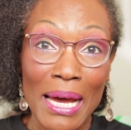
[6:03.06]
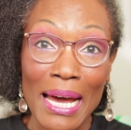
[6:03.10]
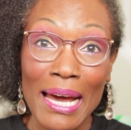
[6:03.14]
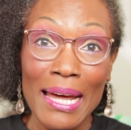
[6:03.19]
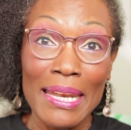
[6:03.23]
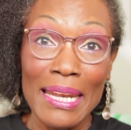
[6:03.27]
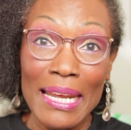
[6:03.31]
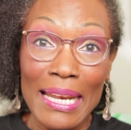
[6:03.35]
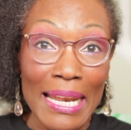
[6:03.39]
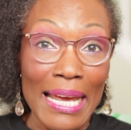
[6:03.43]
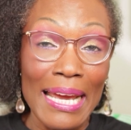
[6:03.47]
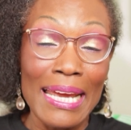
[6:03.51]

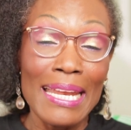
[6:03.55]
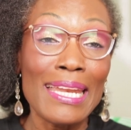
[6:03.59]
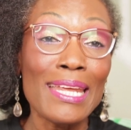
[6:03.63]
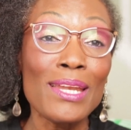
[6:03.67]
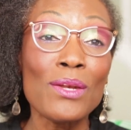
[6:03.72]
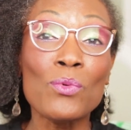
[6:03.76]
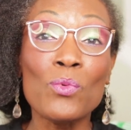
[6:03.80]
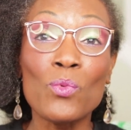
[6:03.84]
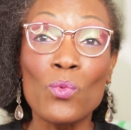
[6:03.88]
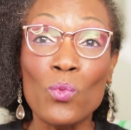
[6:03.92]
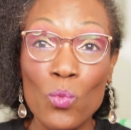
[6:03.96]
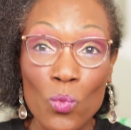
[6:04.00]
bad and I
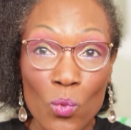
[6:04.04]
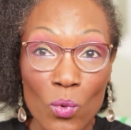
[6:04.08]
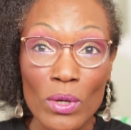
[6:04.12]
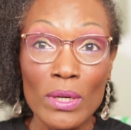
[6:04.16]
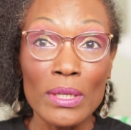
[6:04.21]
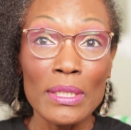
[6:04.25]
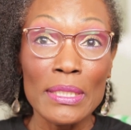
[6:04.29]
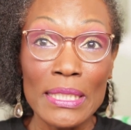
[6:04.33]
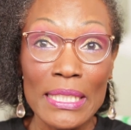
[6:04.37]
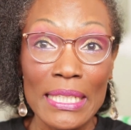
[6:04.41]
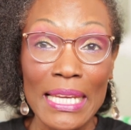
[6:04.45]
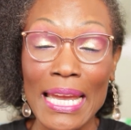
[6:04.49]
didn't
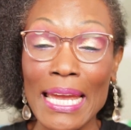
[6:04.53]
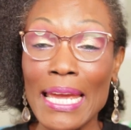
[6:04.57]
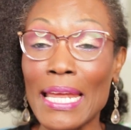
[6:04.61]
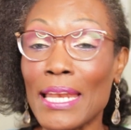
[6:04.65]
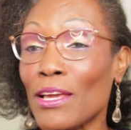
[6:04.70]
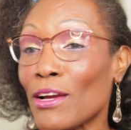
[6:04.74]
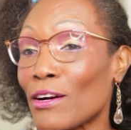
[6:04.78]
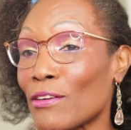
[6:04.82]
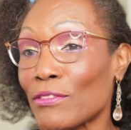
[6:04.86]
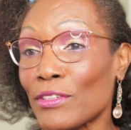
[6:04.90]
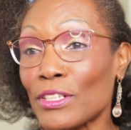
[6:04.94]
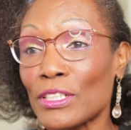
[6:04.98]
want
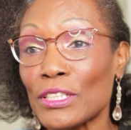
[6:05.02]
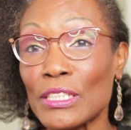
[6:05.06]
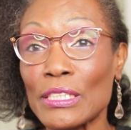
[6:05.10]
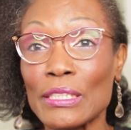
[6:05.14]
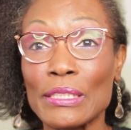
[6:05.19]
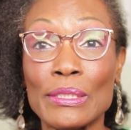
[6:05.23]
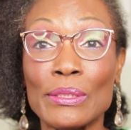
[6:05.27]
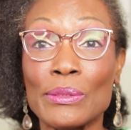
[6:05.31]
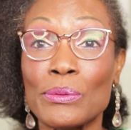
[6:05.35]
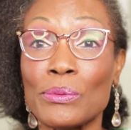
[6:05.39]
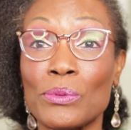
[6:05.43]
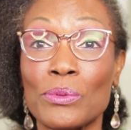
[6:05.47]
any of
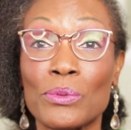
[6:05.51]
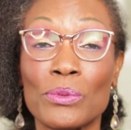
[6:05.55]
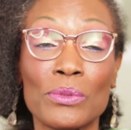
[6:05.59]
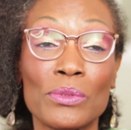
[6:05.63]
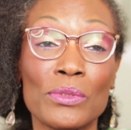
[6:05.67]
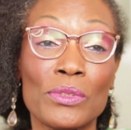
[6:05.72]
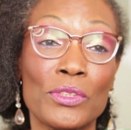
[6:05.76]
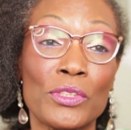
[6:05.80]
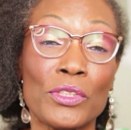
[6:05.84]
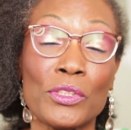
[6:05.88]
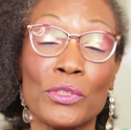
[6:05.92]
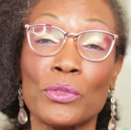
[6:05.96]
us
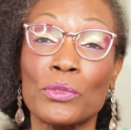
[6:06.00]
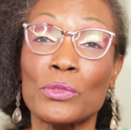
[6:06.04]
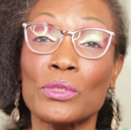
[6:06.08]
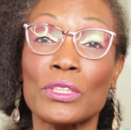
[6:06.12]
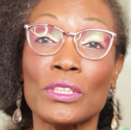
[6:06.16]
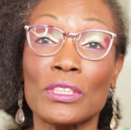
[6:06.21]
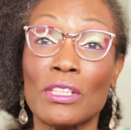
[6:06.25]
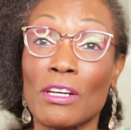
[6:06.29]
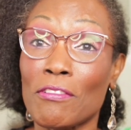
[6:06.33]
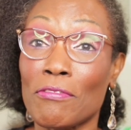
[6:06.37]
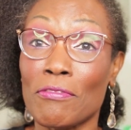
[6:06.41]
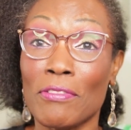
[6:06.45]
to,
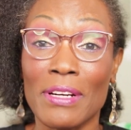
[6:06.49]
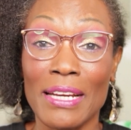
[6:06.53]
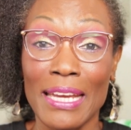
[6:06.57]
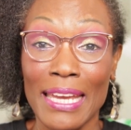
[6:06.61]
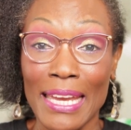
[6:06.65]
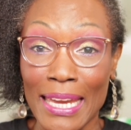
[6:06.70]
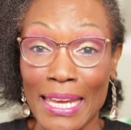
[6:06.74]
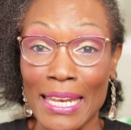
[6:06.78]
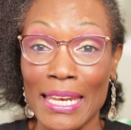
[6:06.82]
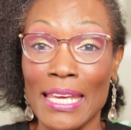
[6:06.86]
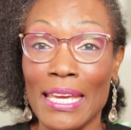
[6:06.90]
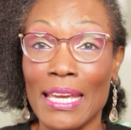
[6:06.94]
suffer
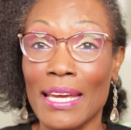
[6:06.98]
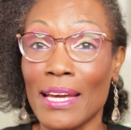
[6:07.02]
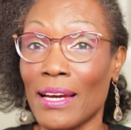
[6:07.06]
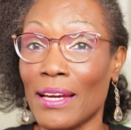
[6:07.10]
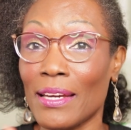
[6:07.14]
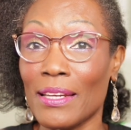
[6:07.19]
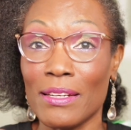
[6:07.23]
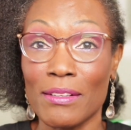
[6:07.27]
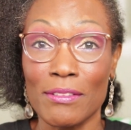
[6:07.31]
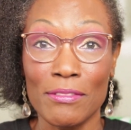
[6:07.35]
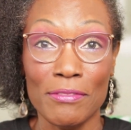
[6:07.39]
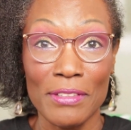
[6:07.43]
any
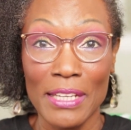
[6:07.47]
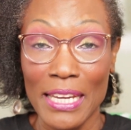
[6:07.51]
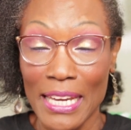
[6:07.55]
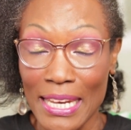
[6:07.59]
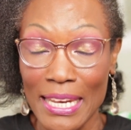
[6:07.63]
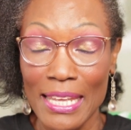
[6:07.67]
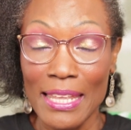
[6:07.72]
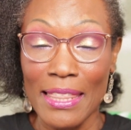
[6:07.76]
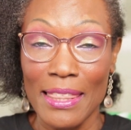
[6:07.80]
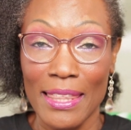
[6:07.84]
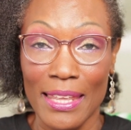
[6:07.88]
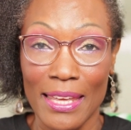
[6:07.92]
kind of
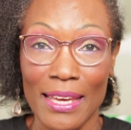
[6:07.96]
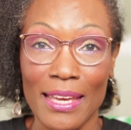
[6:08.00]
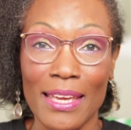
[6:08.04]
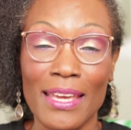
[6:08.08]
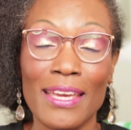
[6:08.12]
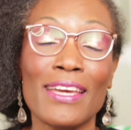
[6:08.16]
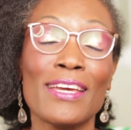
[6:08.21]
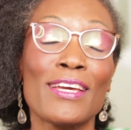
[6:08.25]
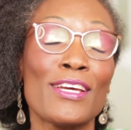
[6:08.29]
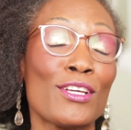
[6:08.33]
anything.